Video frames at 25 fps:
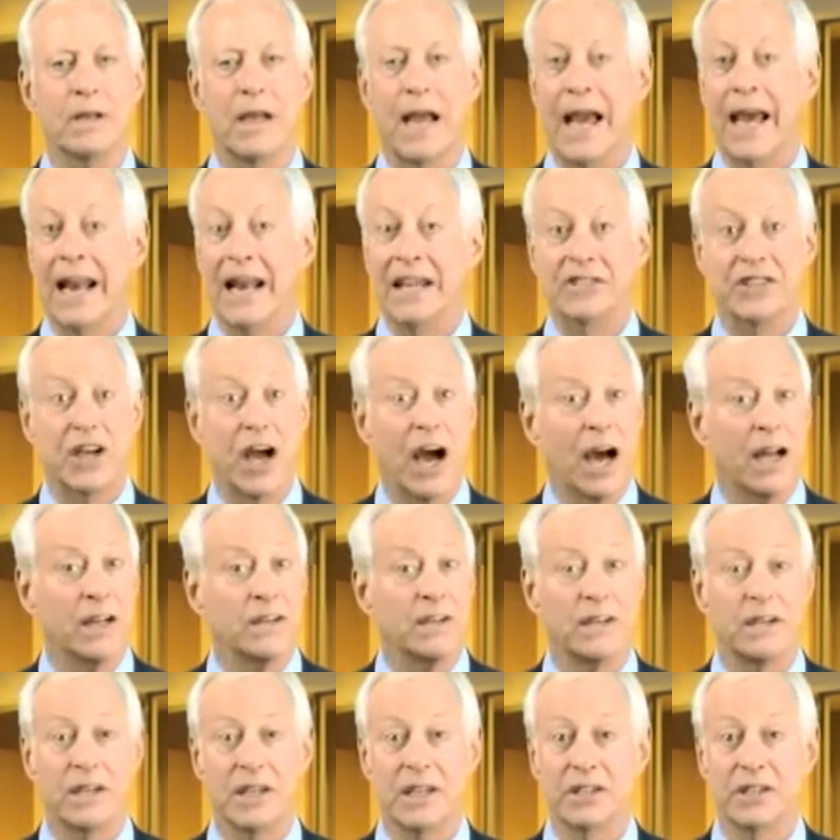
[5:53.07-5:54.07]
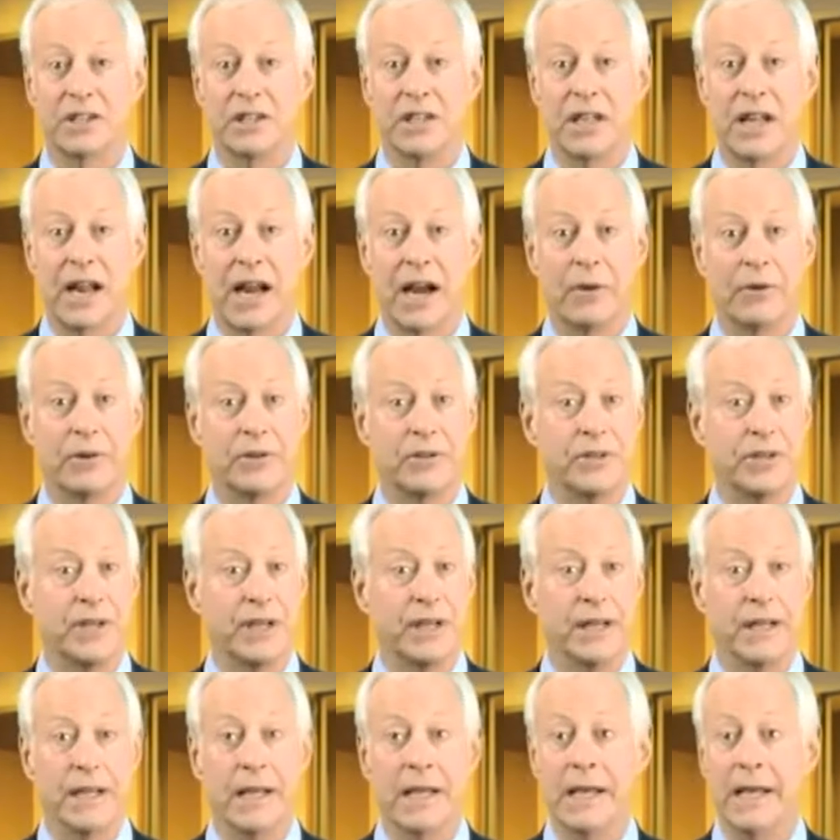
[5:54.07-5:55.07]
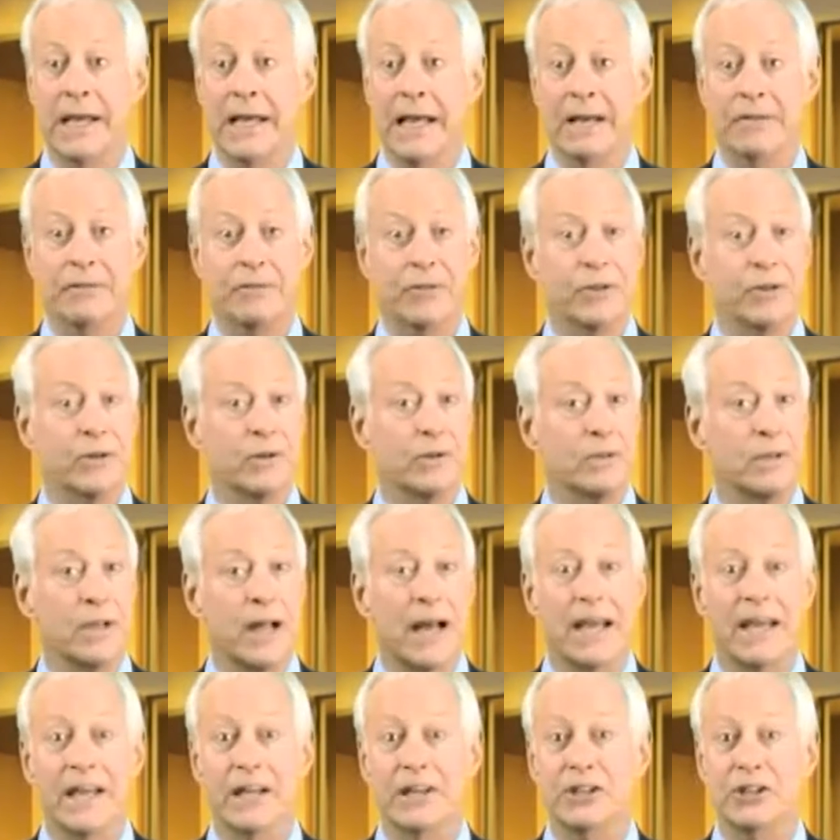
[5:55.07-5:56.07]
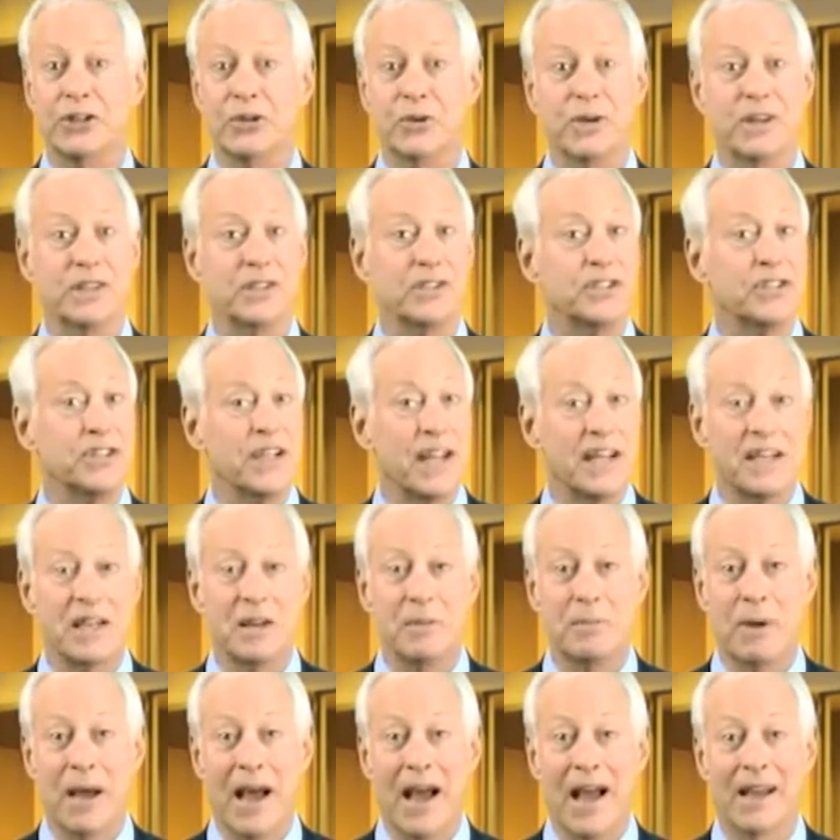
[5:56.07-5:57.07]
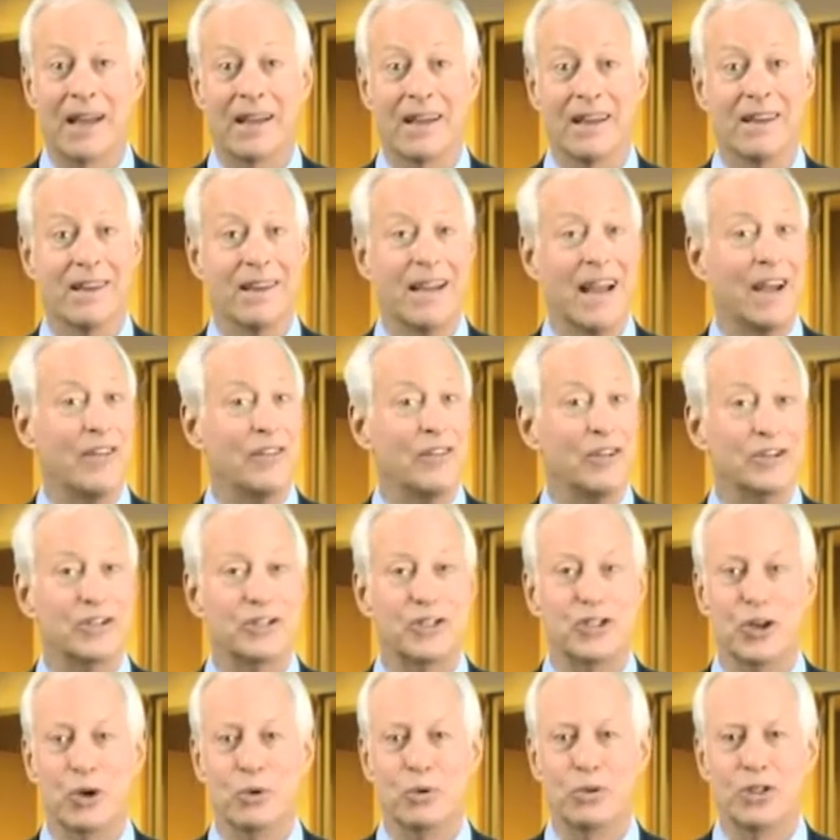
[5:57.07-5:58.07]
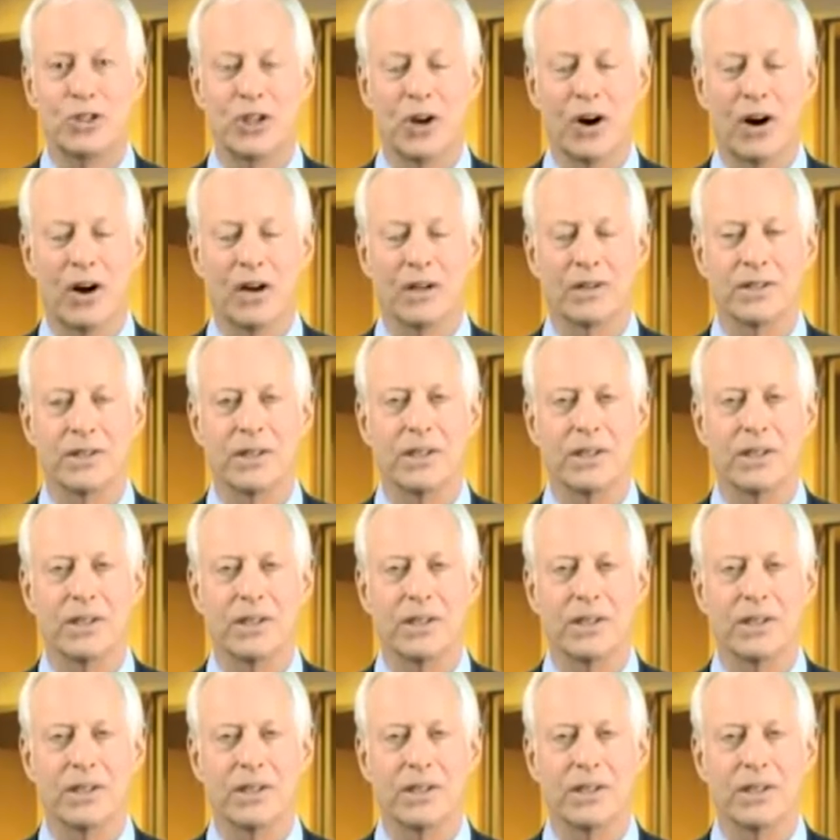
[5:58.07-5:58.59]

And it's unconditionally guaranteed. If you don't like it, you can send it back and there's no charge.